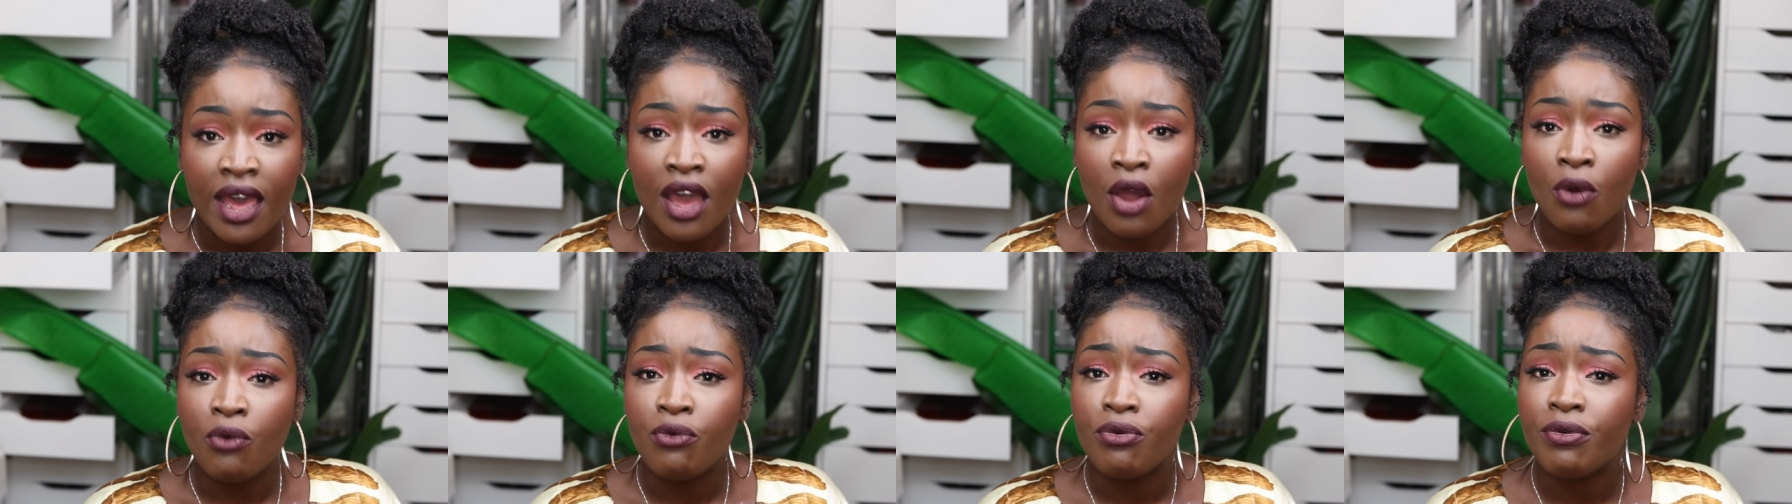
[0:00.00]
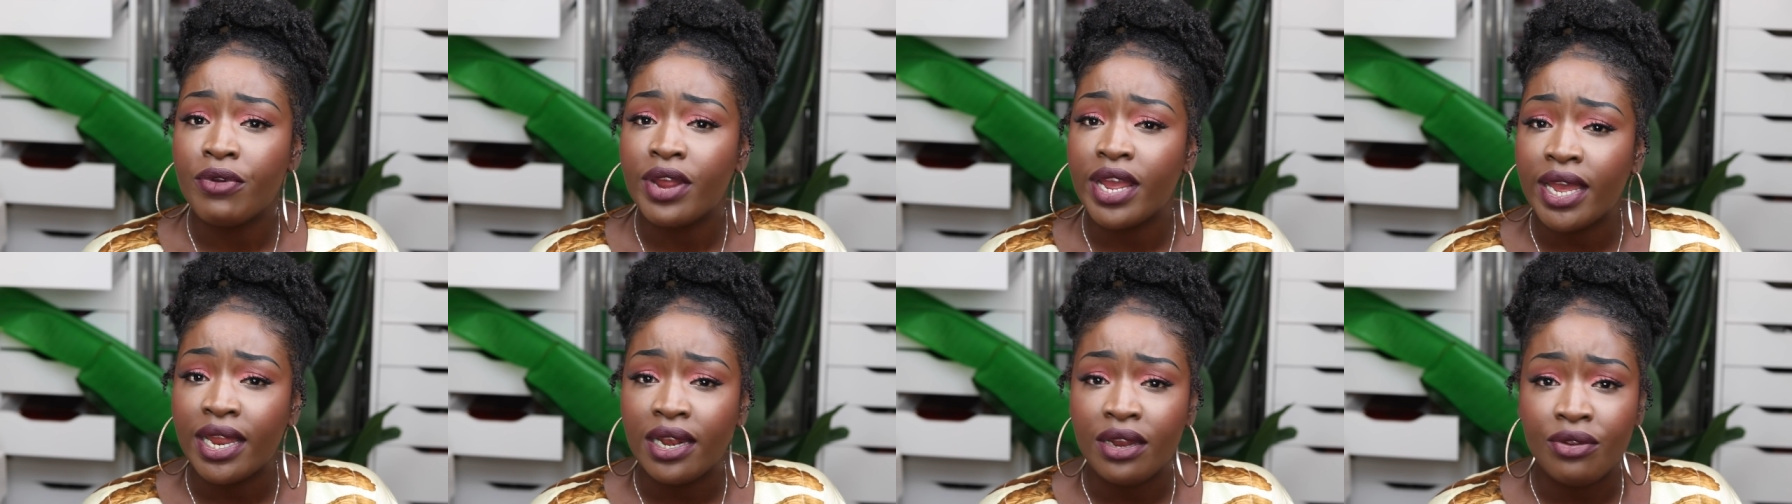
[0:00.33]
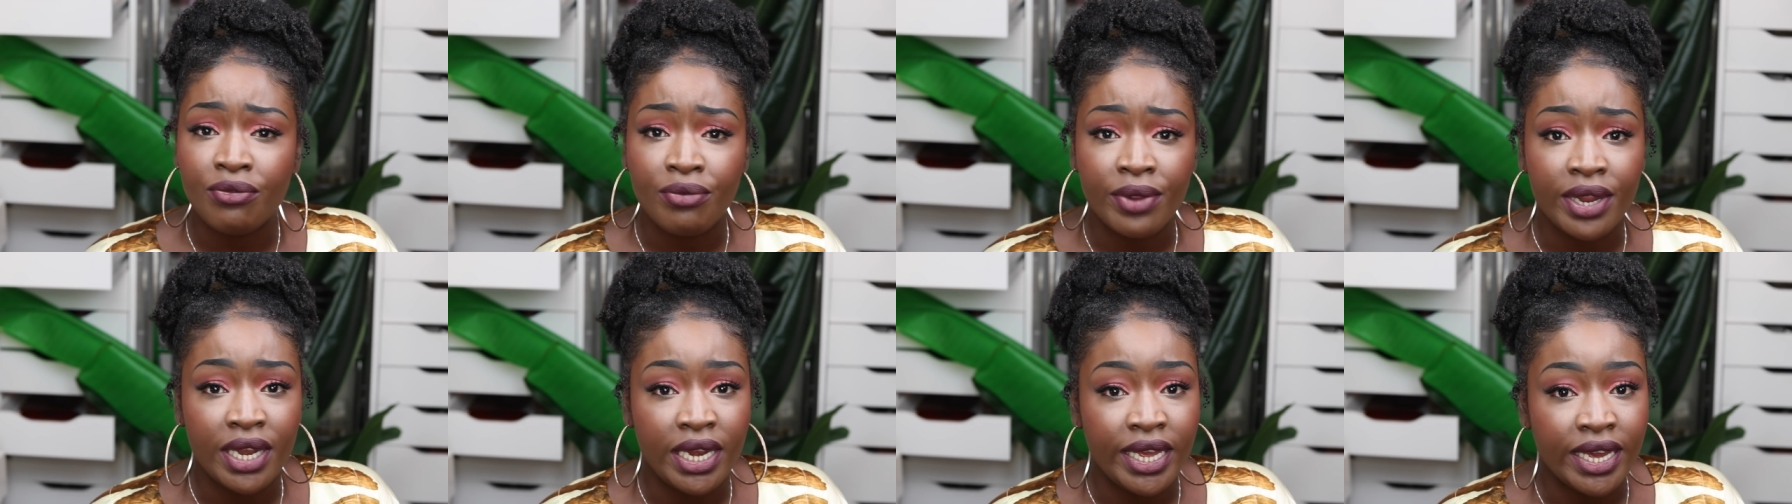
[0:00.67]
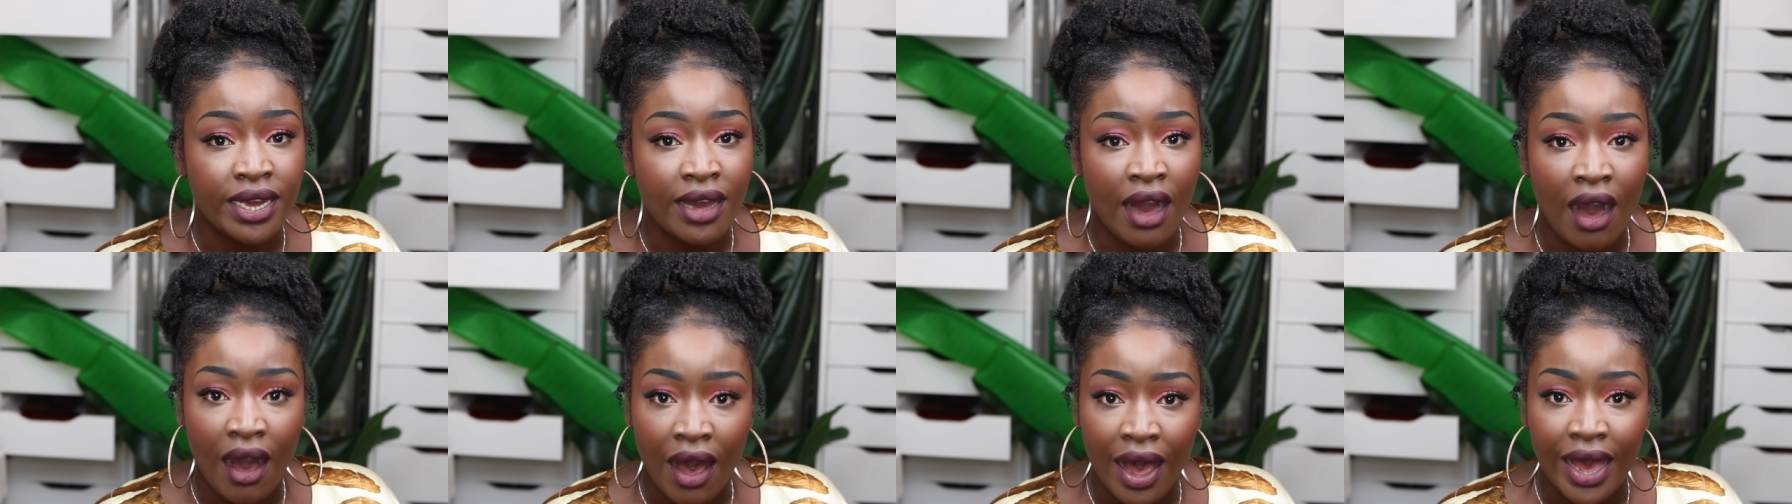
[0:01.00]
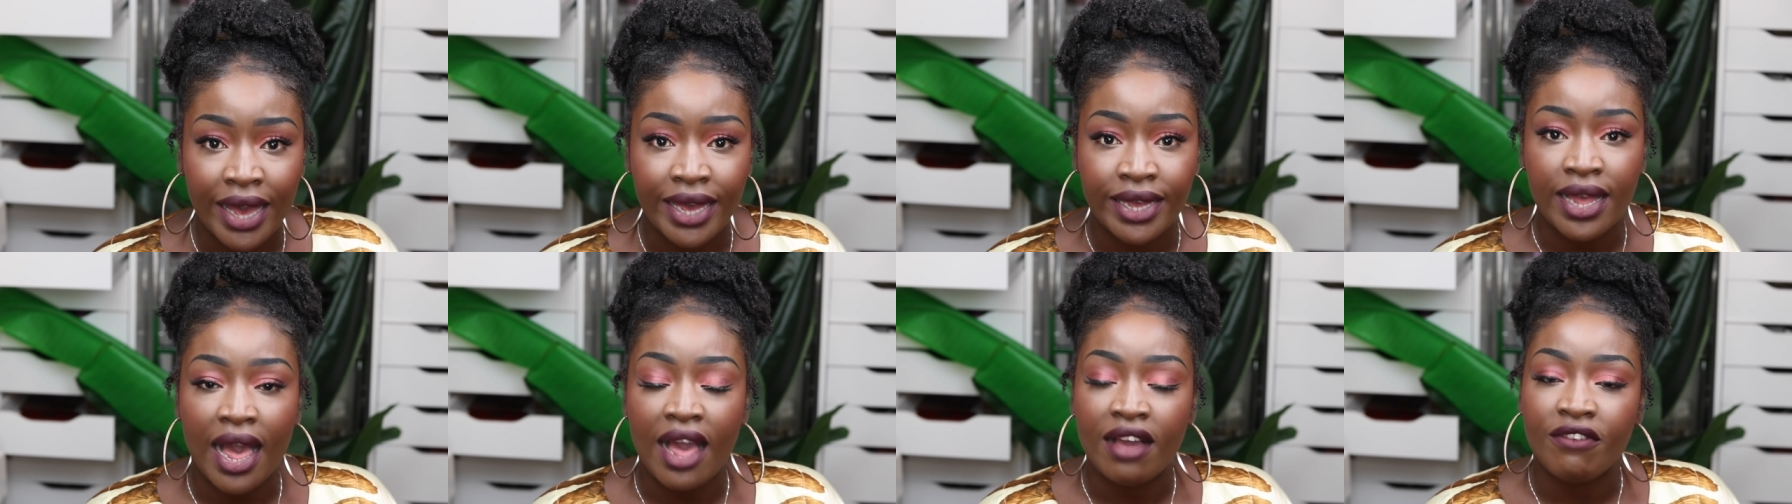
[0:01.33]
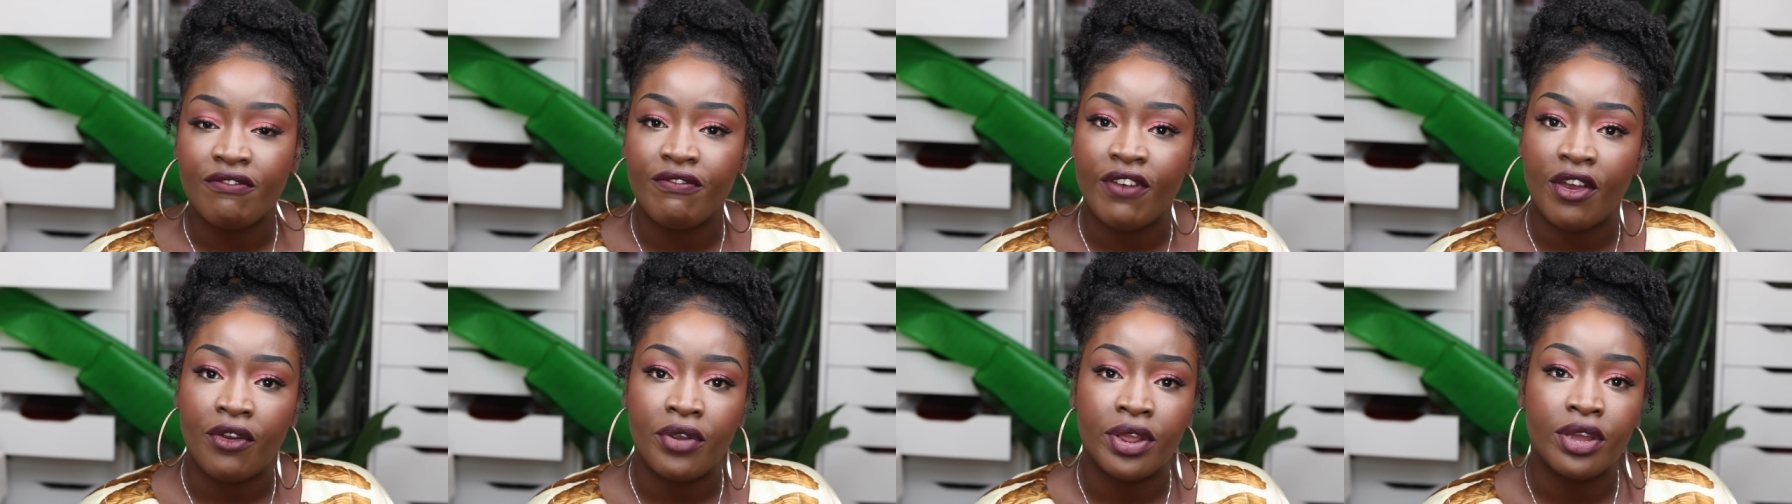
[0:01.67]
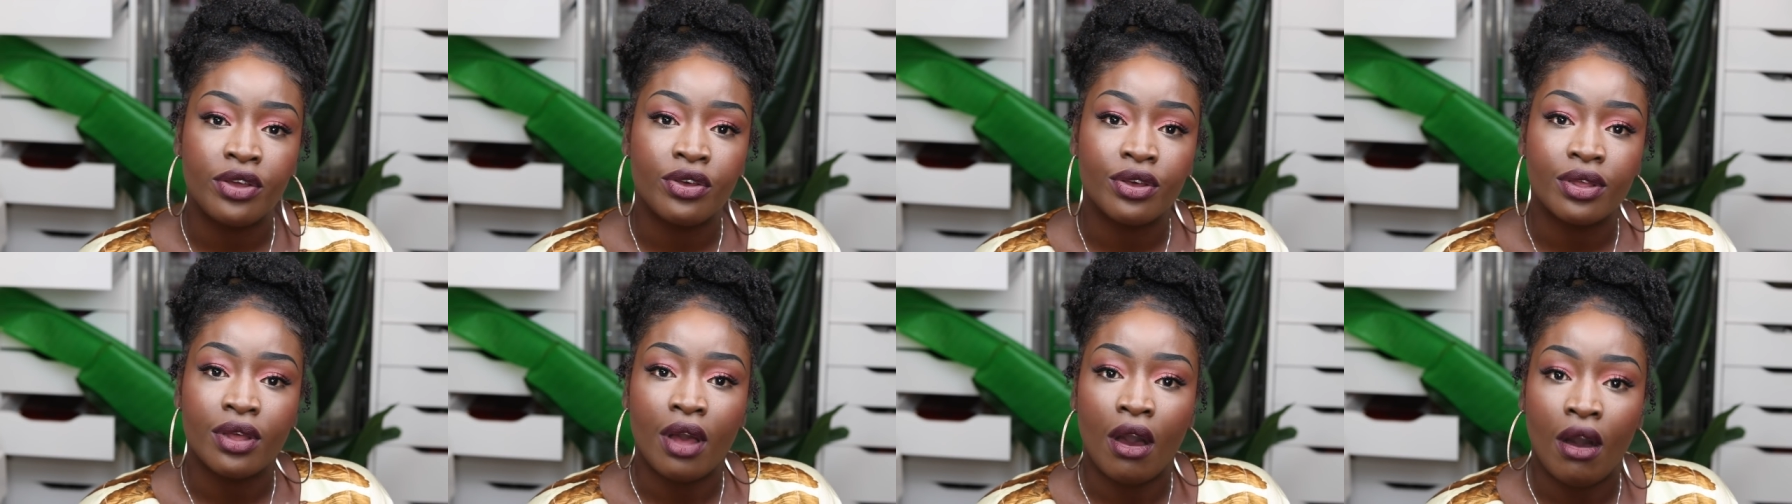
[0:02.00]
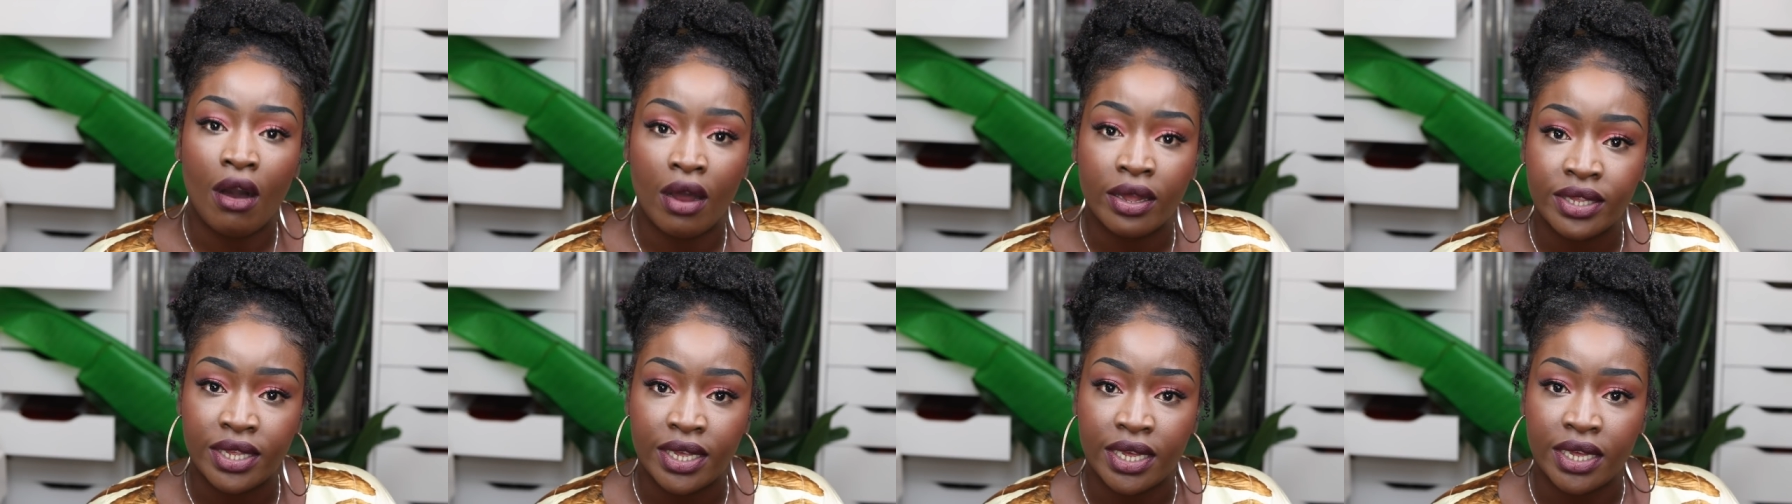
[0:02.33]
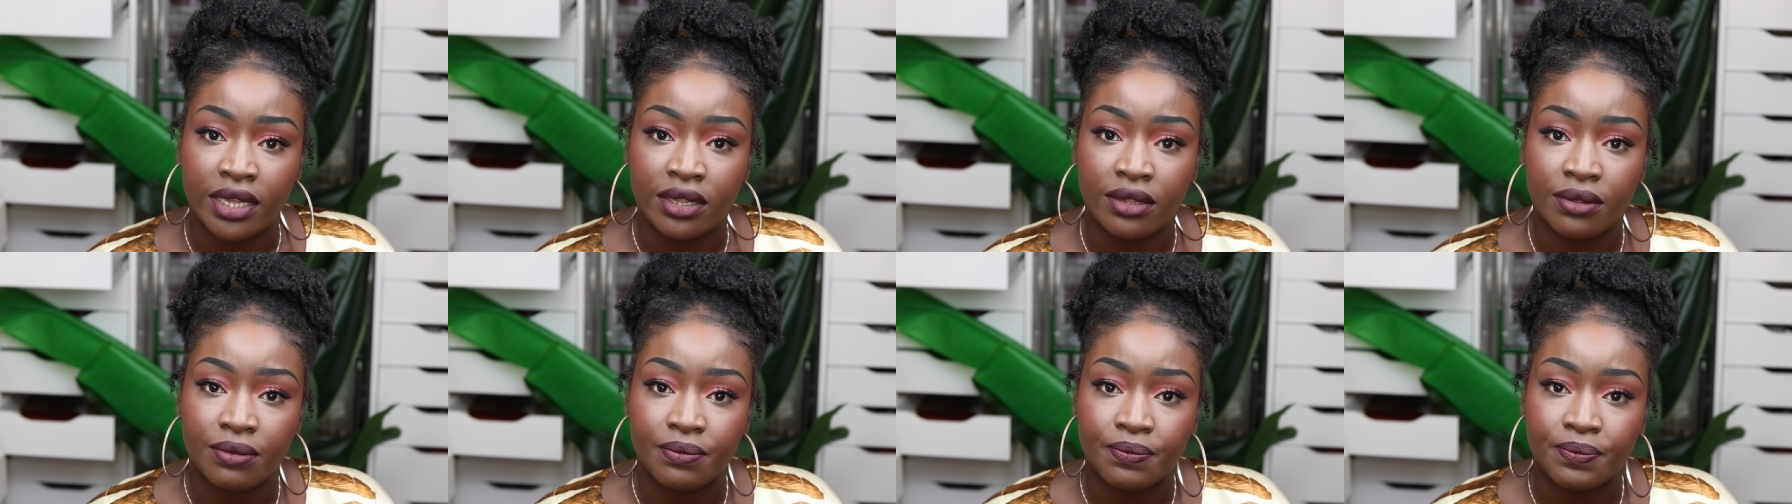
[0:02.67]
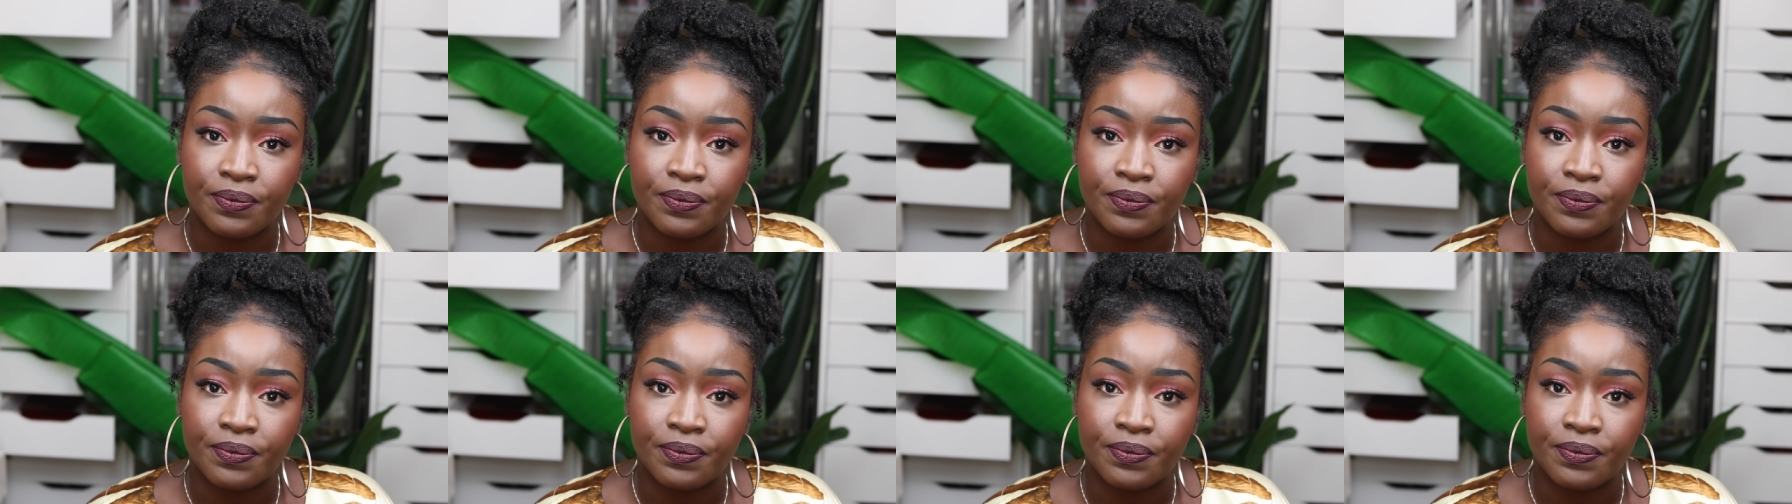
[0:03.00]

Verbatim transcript: really, really kind and very good hearted.